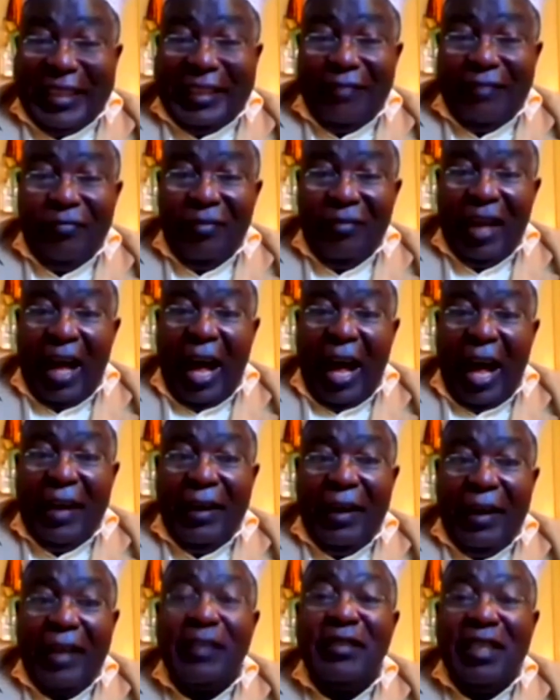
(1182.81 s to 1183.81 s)
and let's
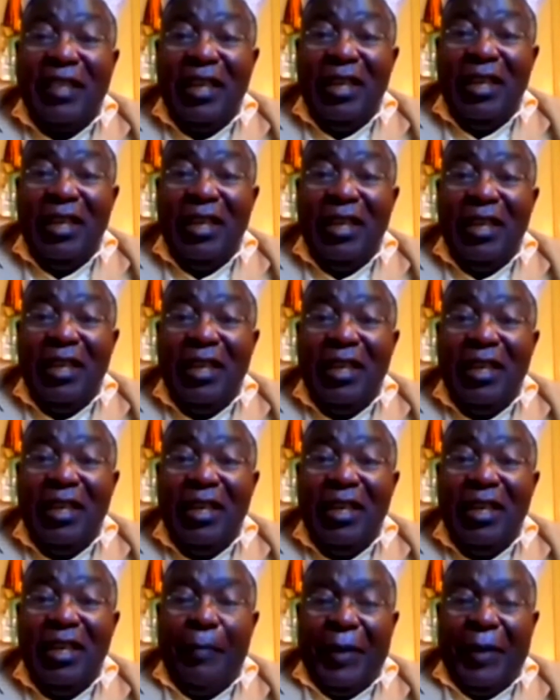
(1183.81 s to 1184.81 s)
see what will
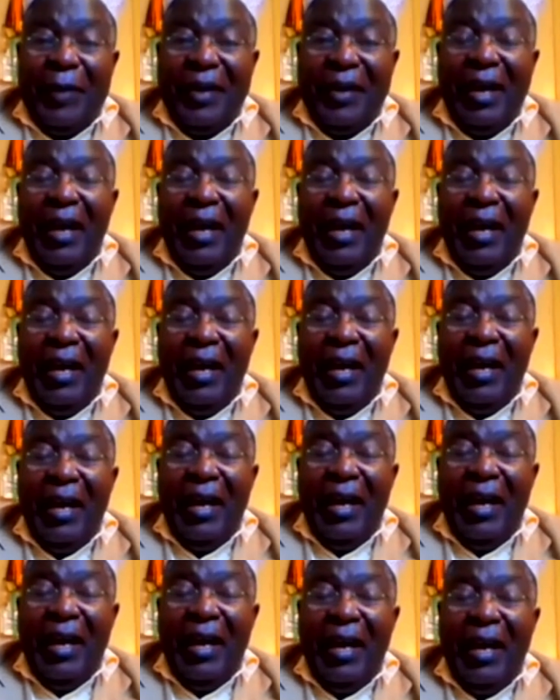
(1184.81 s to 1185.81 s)
happen. How
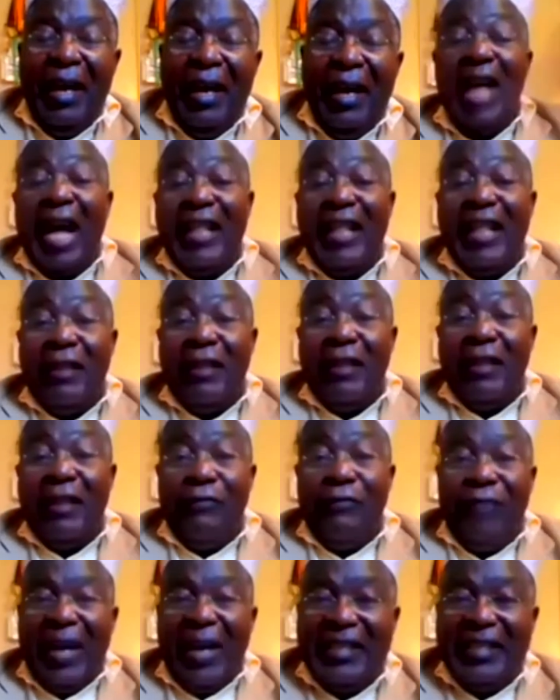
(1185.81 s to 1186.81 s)
about these, those other
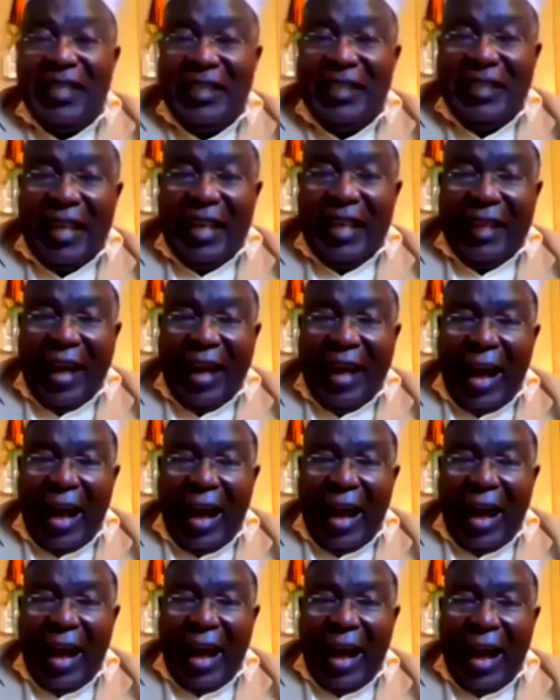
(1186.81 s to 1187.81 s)
plans that are there?
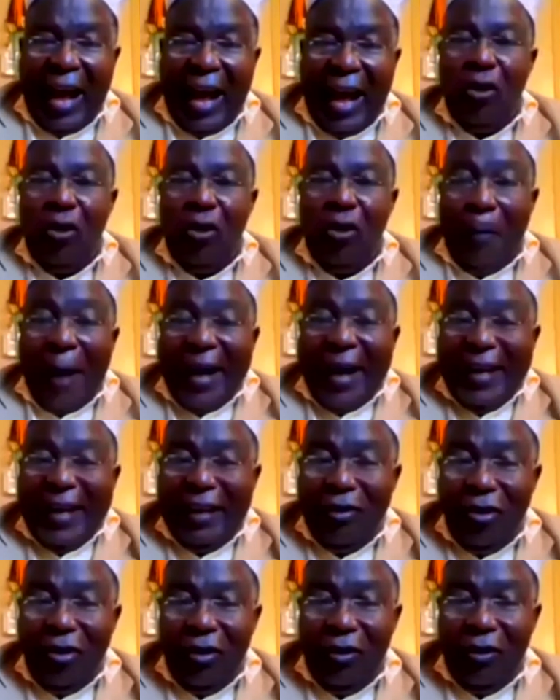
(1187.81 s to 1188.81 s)
Are we
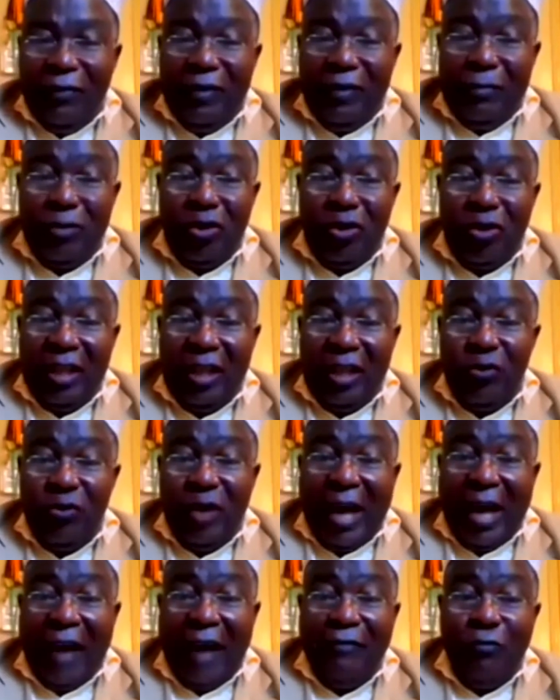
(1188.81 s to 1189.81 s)
combining all of them so
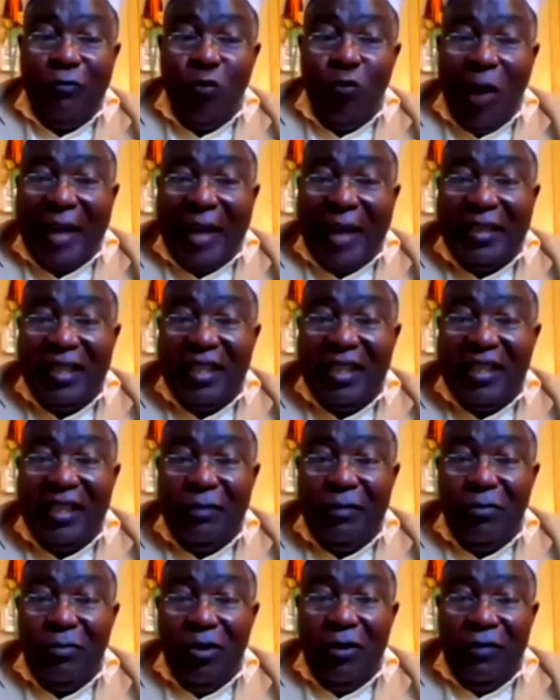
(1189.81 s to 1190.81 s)
that we have uh, one
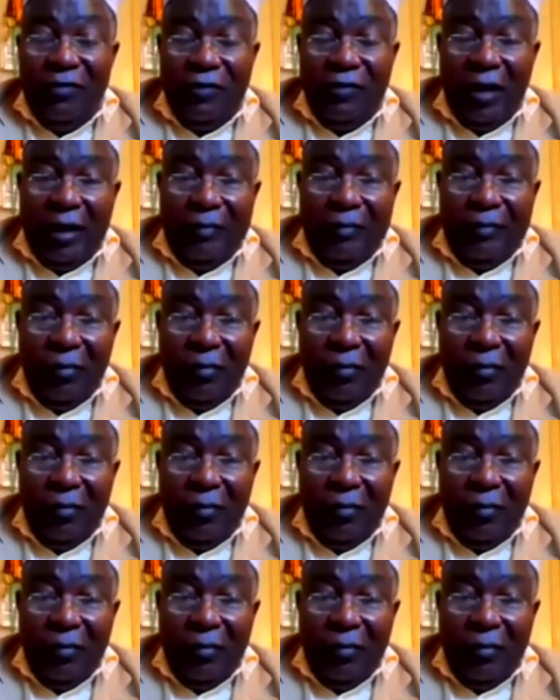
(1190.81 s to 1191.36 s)
system of uh,